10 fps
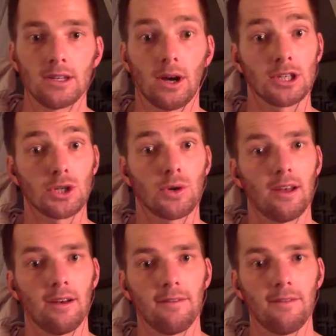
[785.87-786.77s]

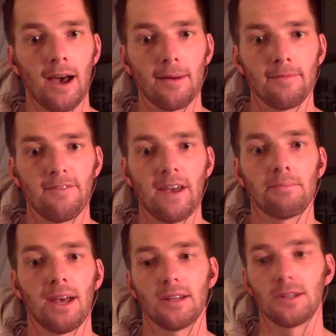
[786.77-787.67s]
Australia fan
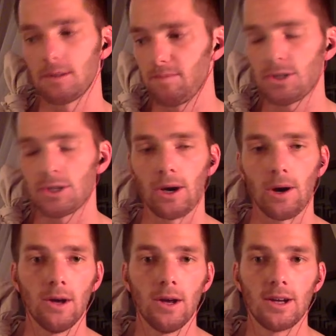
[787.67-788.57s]
page.
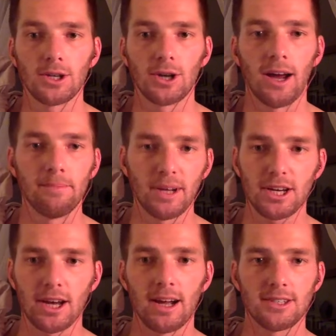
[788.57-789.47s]
So, Sean, big
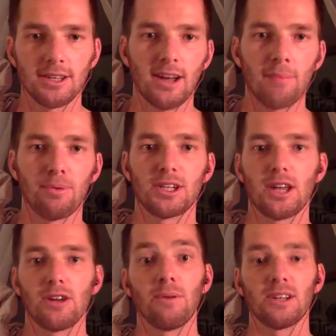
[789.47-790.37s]
shout out, dude. I
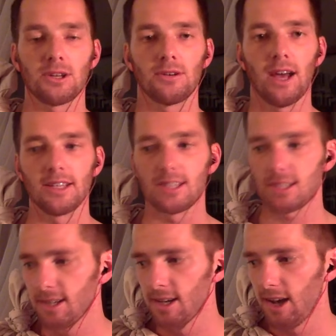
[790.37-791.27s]
appreciate you being so nice
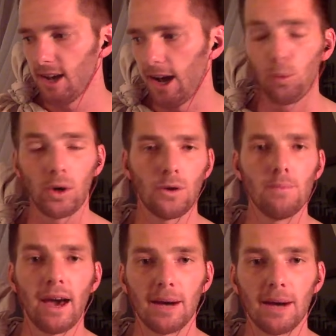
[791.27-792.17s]
when we
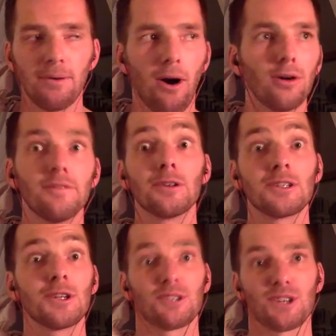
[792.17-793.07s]
met up all of those
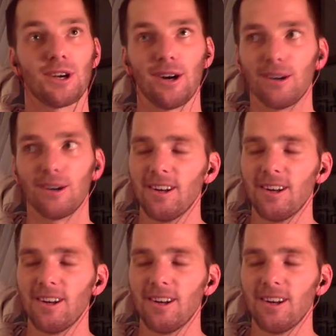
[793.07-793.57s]
years ago,